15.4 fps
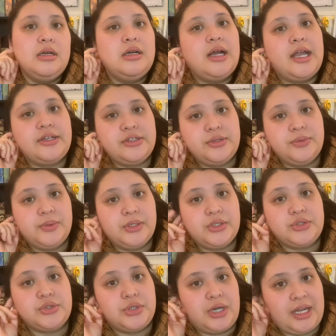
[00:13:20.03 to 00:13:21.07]
I do want to
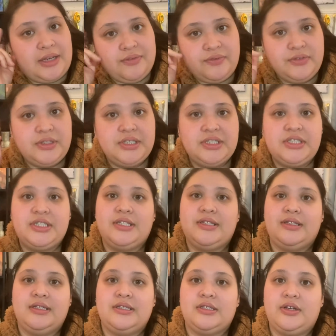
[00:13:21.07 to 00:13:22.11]
try and finish
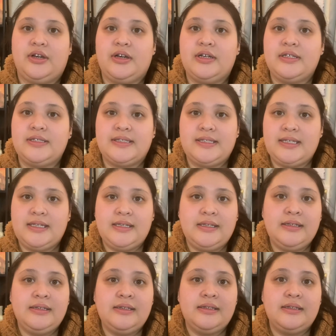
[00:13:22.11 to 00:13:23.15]
this current
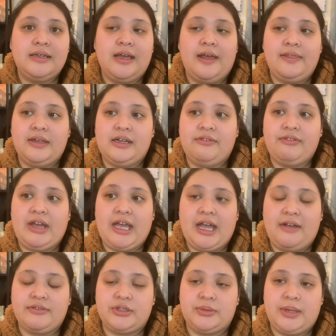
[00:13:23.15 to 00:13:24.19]
scene, and then if I
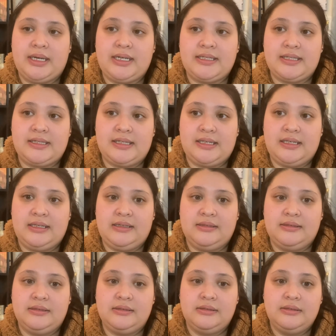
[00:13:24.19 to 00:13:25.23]
have to write a
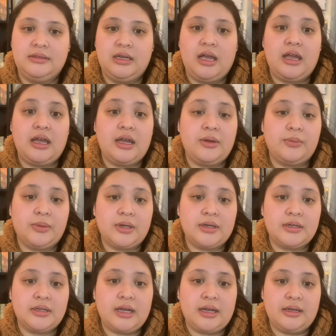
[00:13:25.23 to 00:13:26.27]
scene at
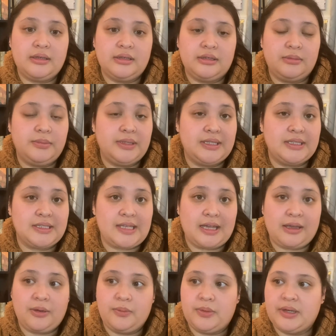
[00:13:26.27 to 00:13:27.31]
work, it'll be the
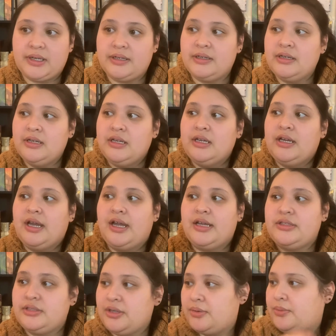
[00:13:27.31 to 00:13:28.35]
second one. I
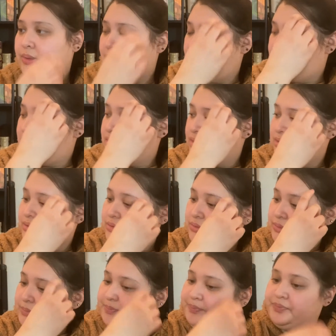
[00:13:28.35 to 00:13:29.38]
don't want
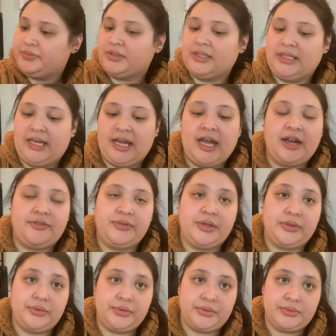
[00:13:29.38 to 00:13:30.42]
to get halfway
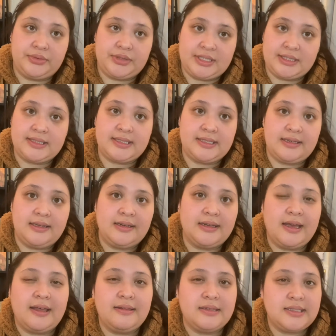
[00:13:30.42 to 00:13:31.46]
through this scene,
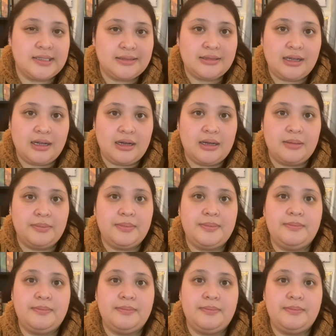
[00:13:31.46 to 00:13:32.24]
stop,